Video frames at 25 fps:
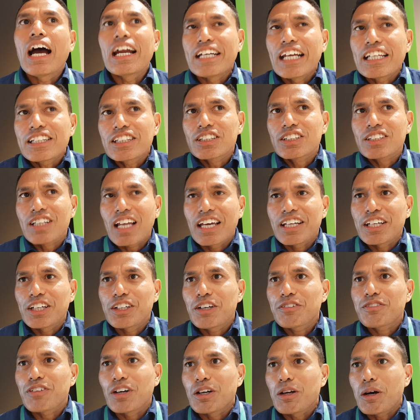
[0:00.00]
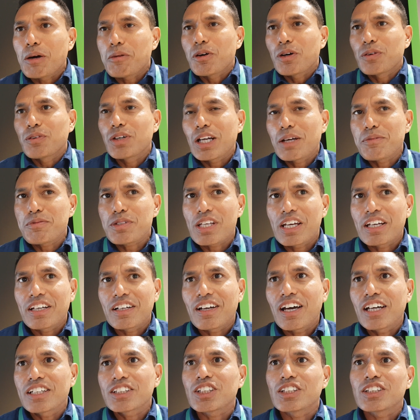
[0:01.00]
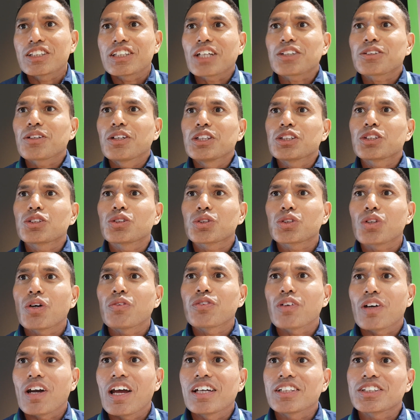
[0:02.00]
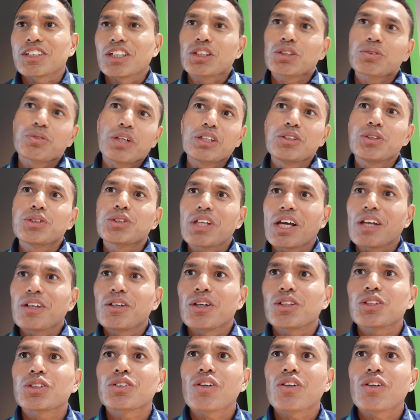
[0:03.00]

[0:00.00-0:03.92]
that is slightly different. What I'm saying, license actually is a software license. When you sell your